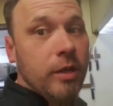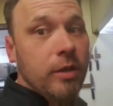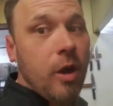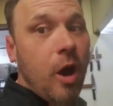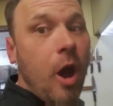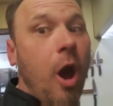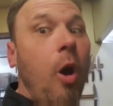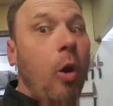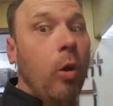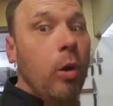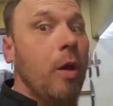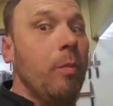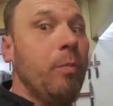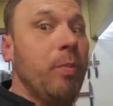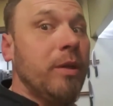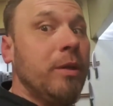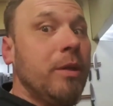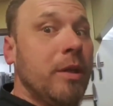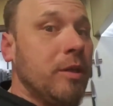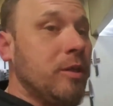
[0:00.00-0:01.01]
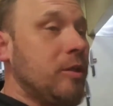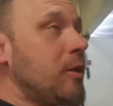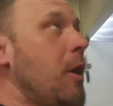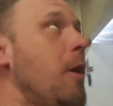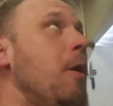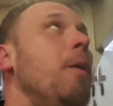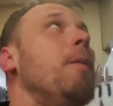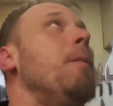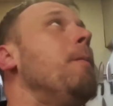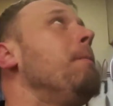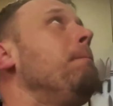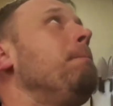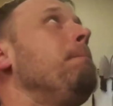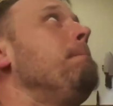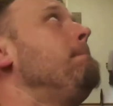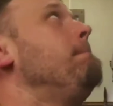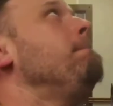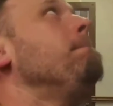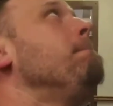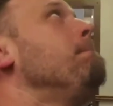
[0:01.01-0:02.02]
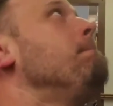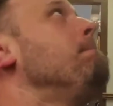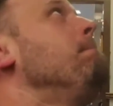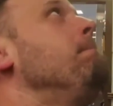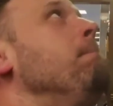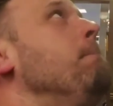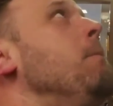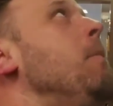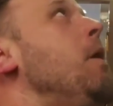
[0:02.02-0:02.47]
ass. And you make your fucking gravy.